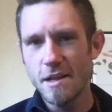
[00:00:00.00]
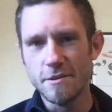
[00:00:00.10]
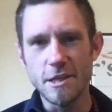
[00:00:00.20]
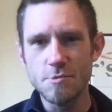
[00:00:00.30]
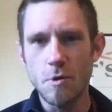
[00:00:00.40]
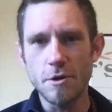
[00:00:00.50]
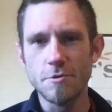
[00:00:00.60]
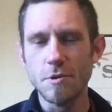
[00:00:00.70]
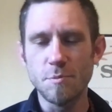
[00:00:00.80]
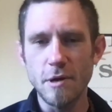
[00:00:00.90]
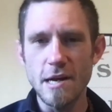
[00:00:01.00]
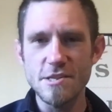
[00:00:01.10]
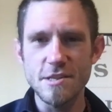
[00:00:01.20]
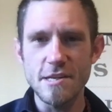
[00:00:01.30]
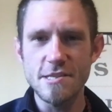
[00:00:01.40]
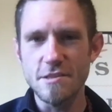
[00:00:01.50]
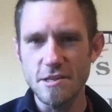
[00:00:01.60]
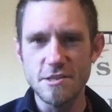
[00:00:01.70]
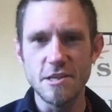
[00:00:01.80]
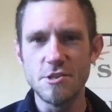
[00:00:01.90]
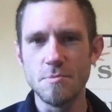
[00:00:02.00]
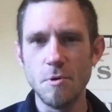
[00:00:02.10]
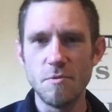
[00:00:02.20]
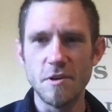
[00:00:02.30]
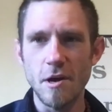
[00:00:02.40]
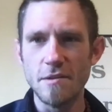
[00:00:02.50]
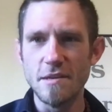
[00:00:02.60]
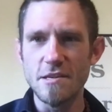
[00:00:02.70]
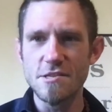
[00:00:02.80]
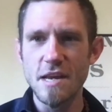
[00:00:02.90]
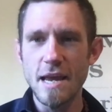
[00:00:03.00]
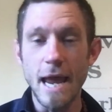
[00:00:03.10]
Let's walk through the process. Let's get you moving on this.